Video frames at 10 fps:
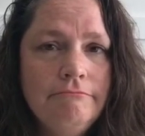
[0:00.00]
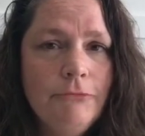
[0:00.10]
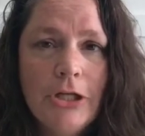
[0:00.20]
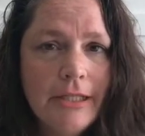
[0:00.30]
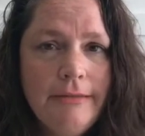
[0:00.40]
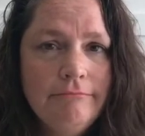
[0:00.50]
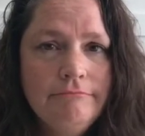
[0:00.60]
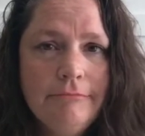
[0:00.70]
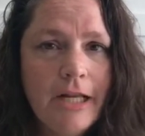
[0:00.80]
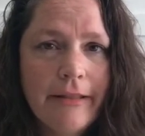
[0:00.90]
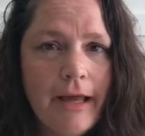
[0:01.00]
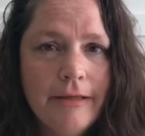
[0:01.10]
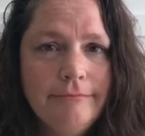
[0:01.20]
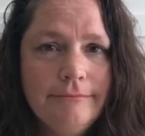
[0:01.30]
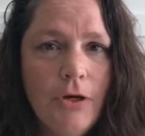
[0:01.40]
Really, none of
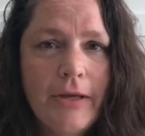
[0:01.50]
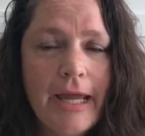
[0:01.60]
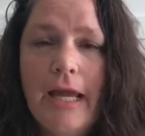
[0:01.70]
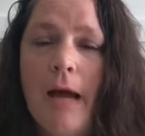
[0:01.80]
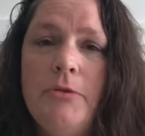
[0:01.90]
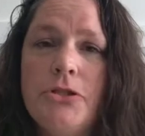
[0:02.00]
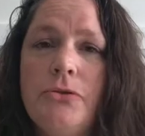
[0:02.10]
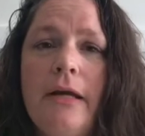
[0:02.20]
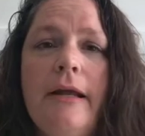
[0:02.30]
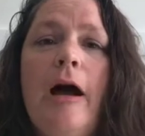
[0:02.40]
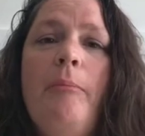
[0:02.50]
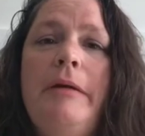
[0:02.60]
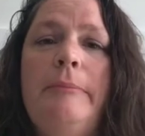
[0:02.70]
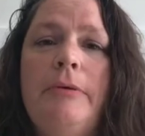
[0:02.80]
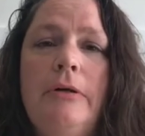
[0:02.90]
that. Okay, I'm just trying to help
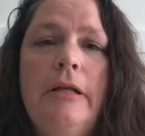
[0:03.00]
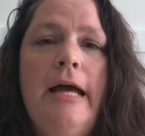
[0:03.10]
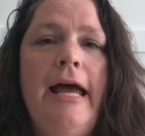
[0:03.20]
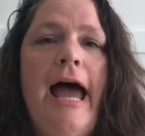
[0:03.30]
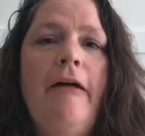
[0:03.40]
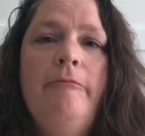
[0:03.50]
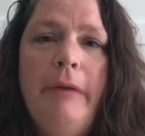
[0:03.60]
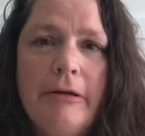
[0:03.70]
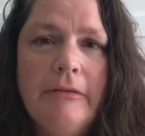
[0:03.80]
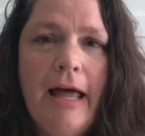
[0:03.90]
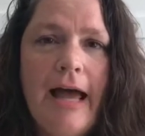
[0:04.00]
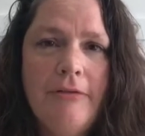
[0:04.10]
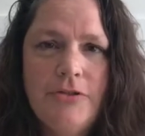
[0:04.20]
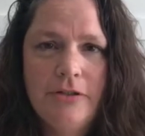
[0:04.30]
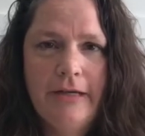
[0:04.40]
people have better
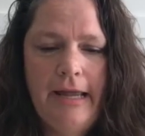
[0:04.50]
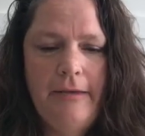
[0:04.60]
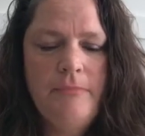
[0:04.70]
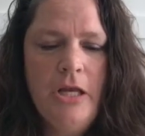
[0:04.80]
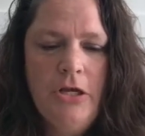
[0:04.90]
lives, all right?